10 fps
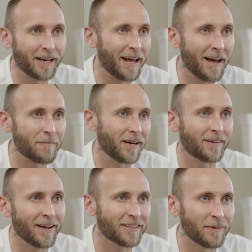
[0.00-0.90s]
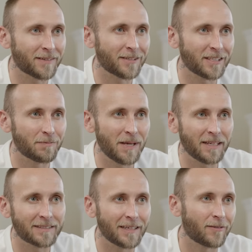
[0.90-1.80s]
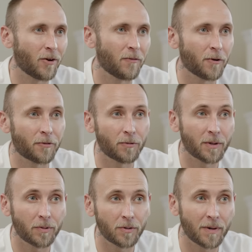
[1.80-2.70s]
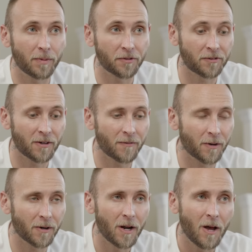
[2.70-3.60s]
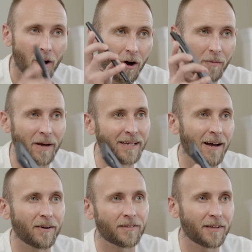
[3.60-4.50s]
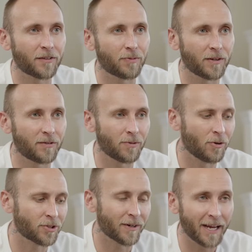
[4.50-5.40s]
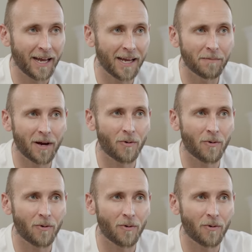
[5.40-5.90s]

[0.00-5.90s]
and I have my text messages being sent over through the Blue Bubble server on my Galaxy S twenty-two Ultra and my